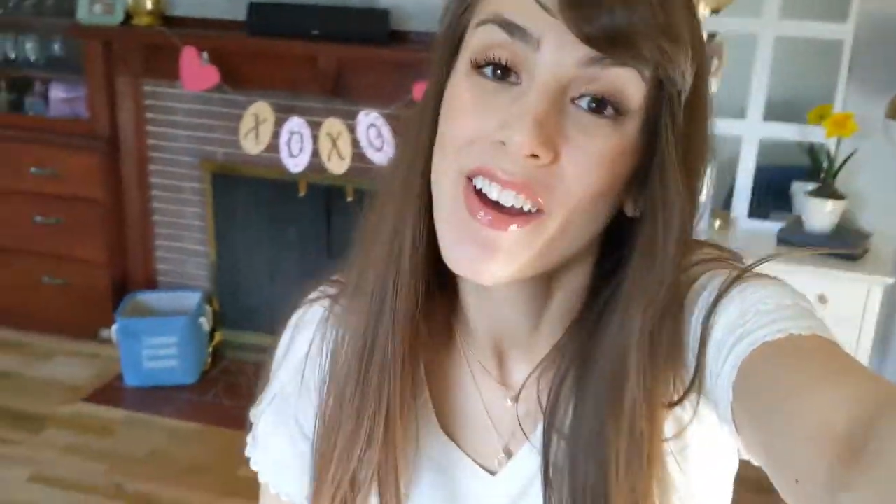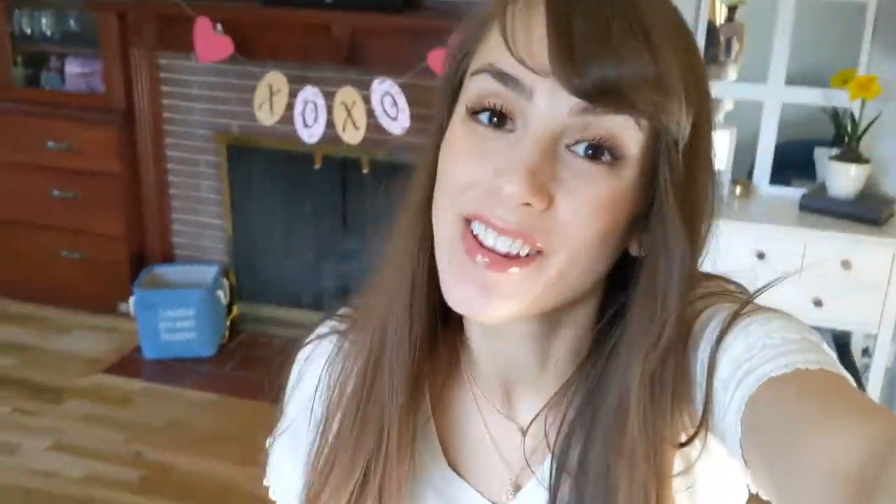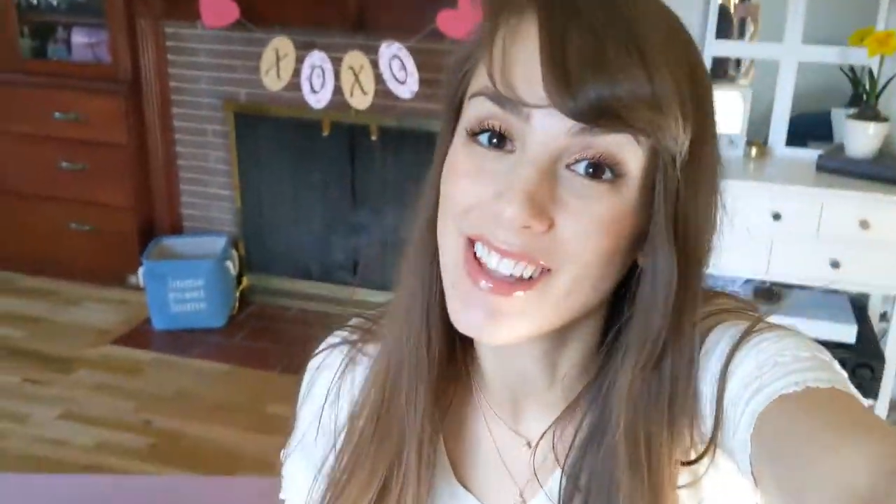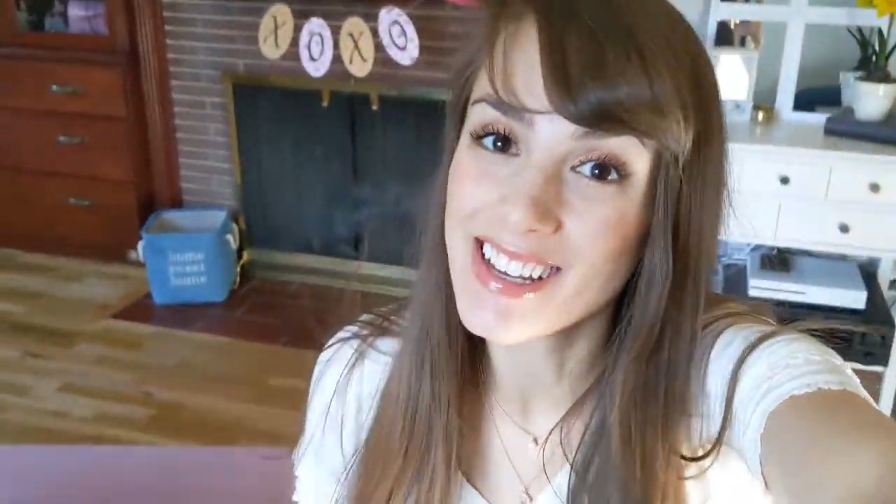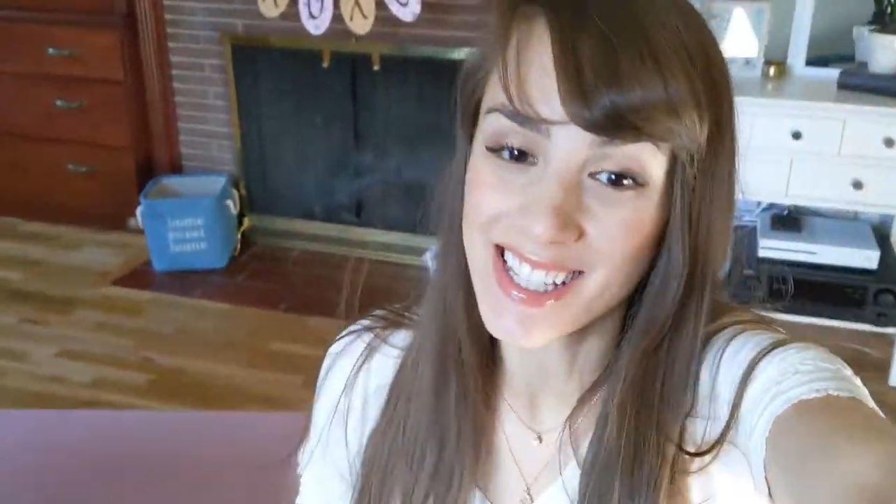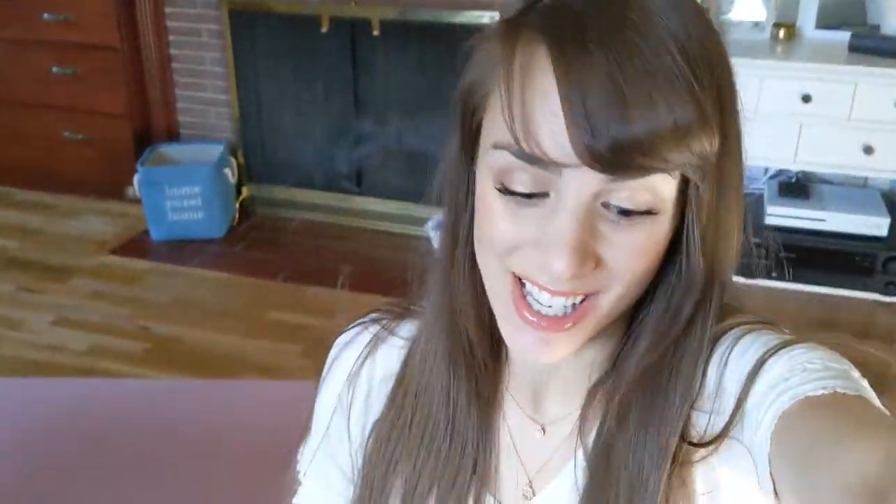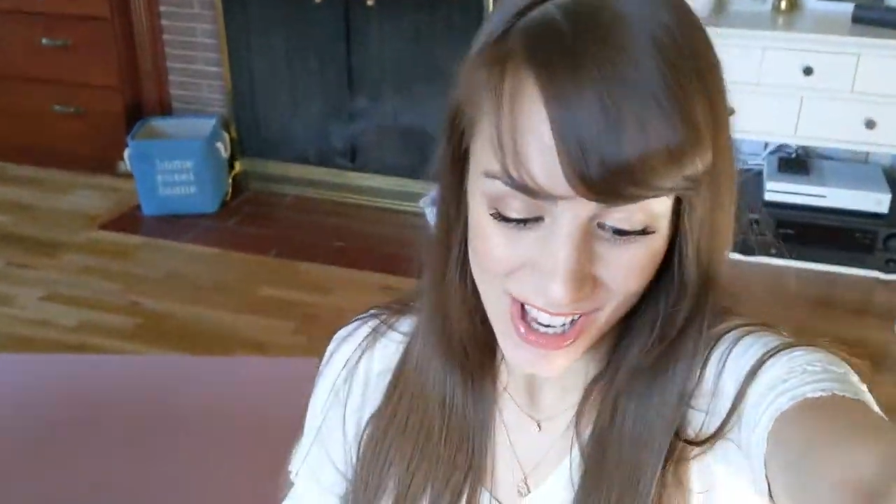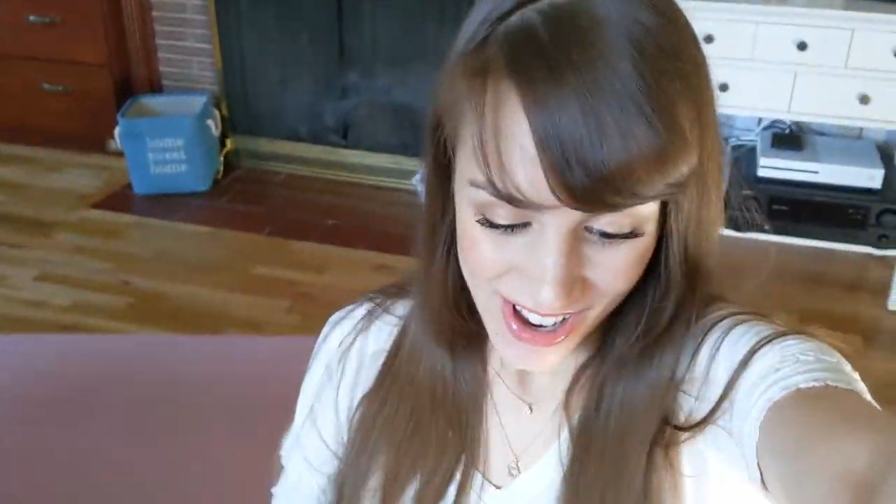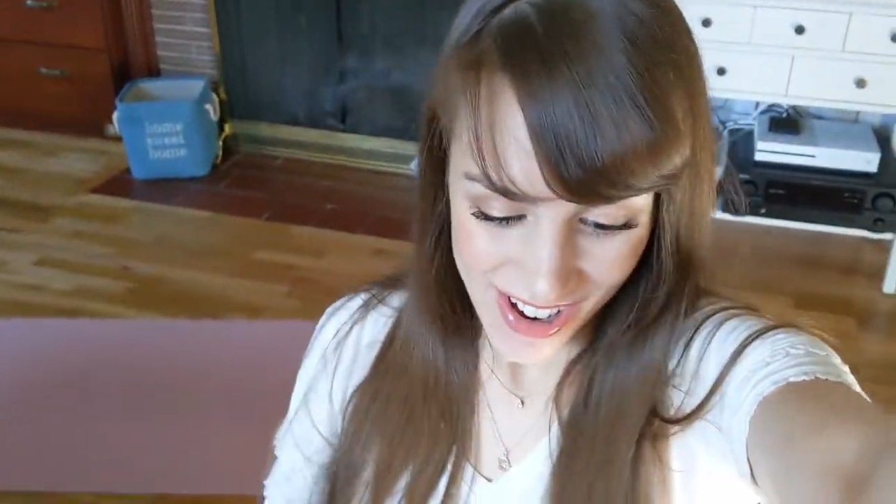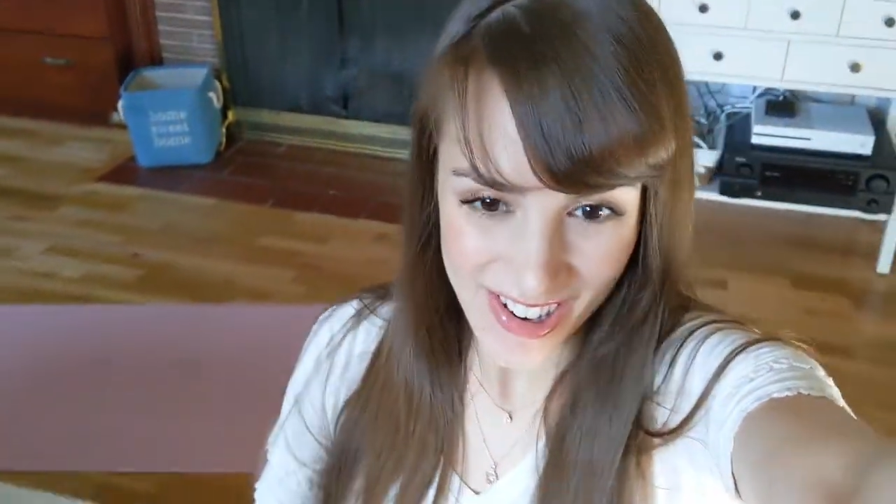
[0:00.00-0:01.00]
this
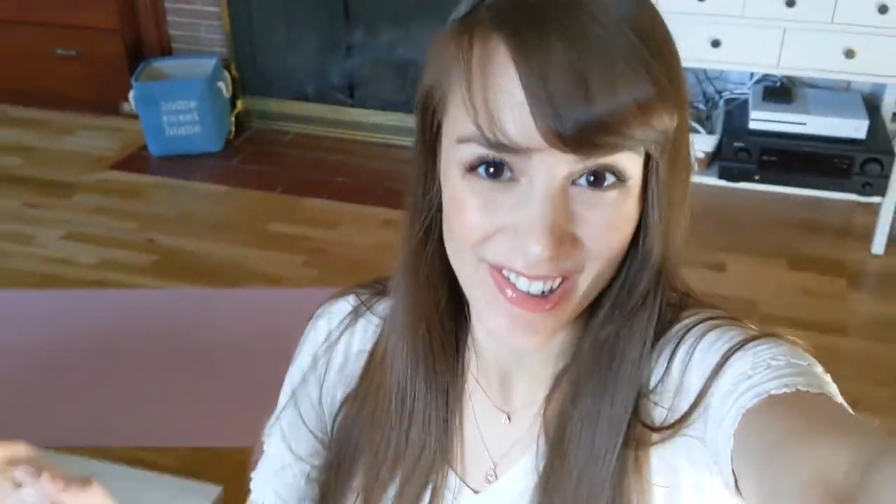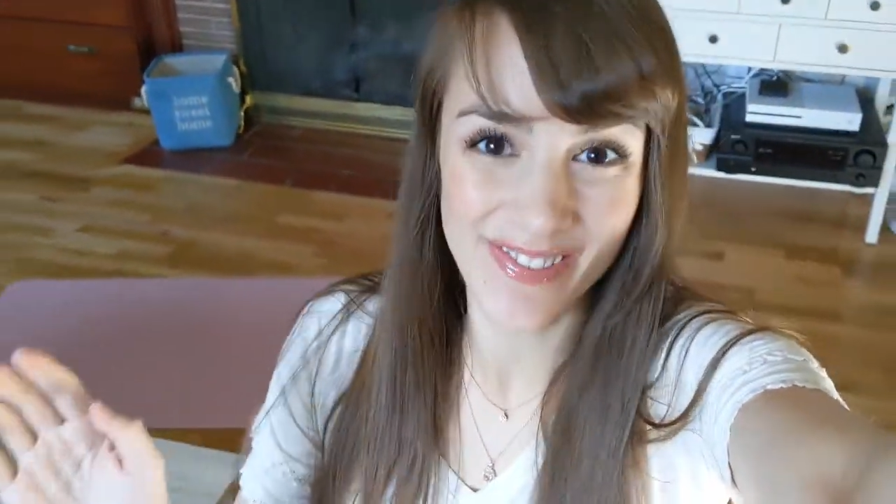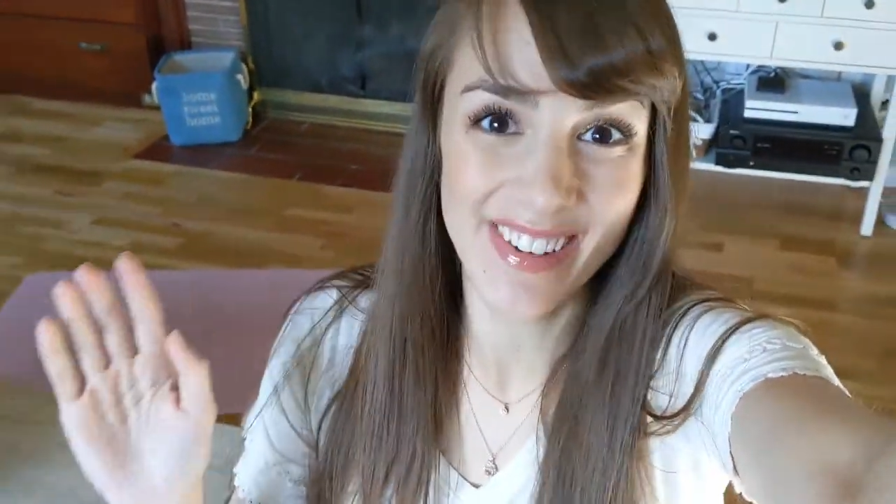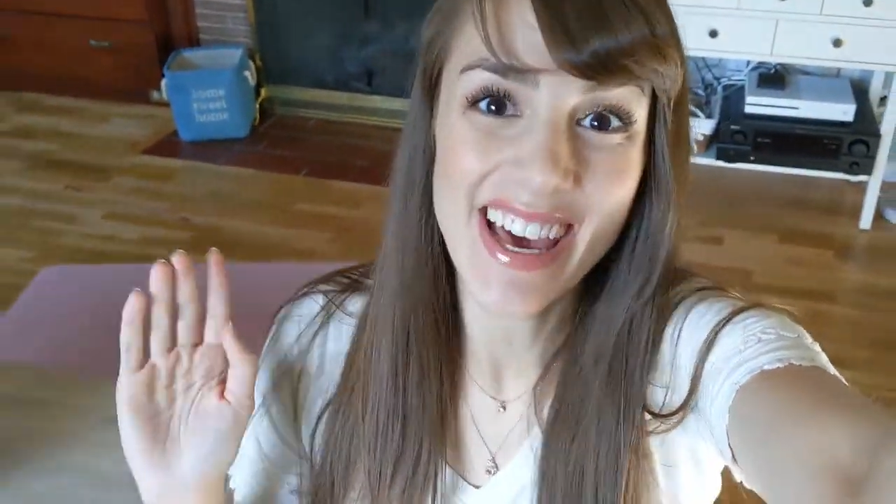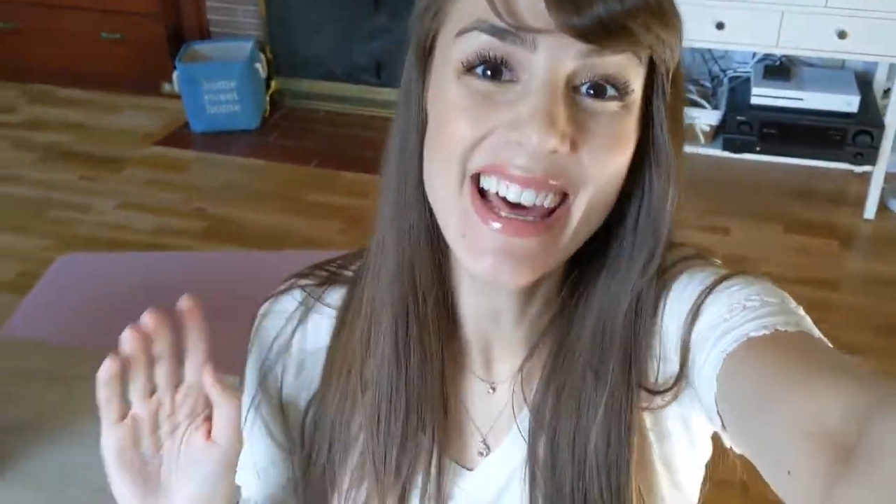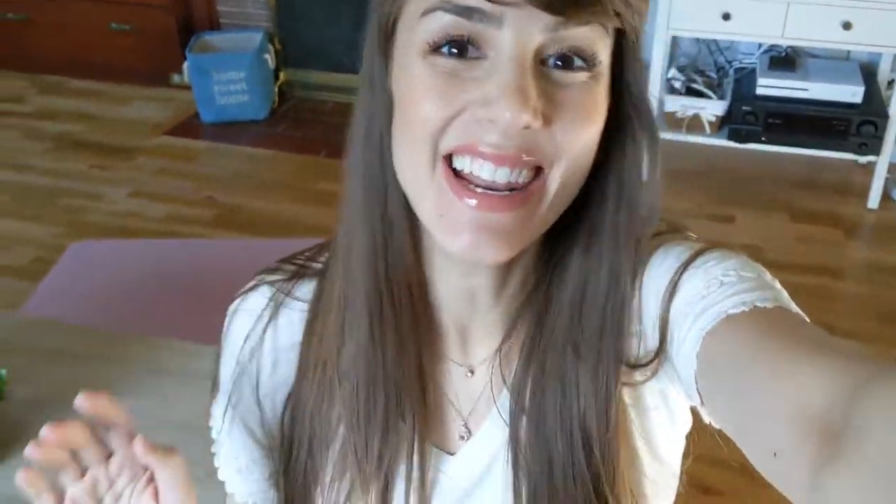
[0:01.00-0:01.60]
humidifier.